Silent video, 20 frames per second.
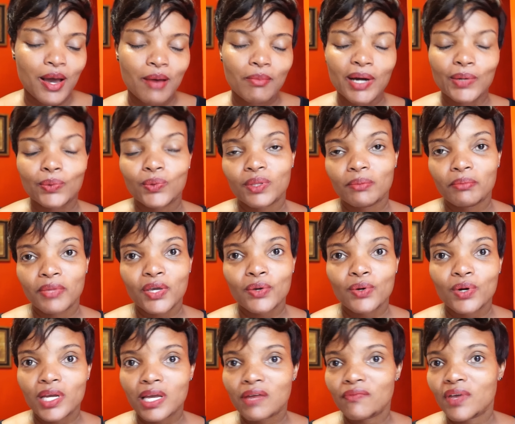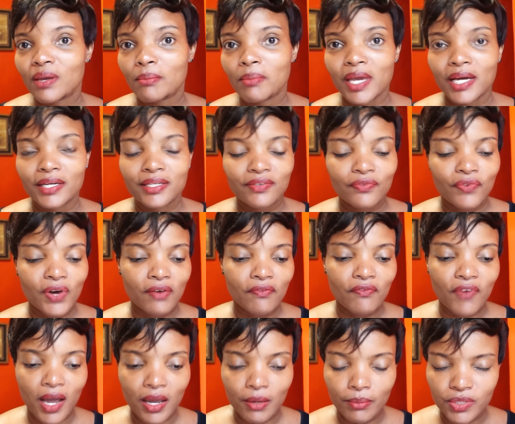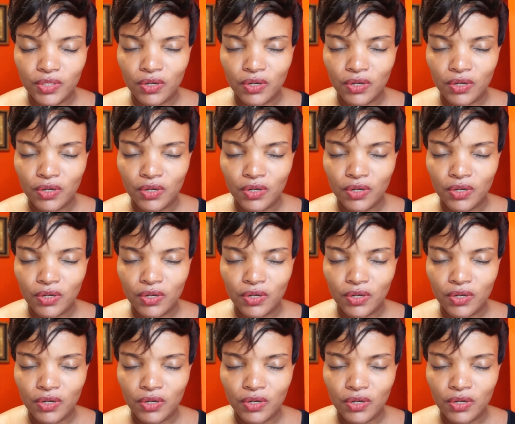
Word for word: but with me, you're giving me a different vibe.